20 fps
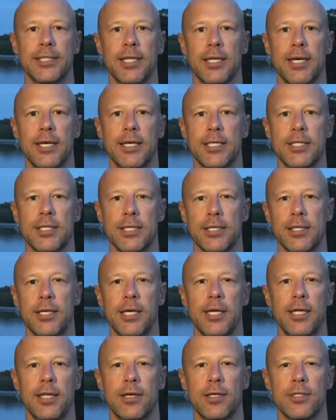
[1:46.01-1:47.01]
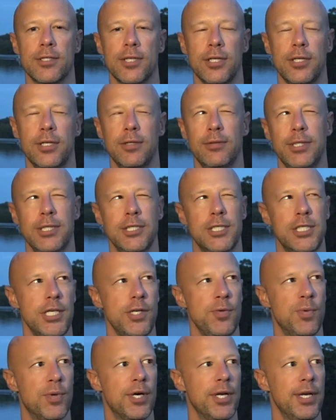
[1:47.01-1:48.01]
And then additionally, there's a
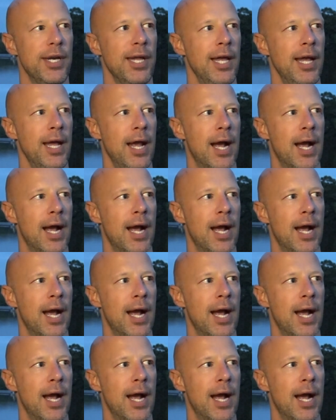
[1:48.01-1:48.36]
UTG one.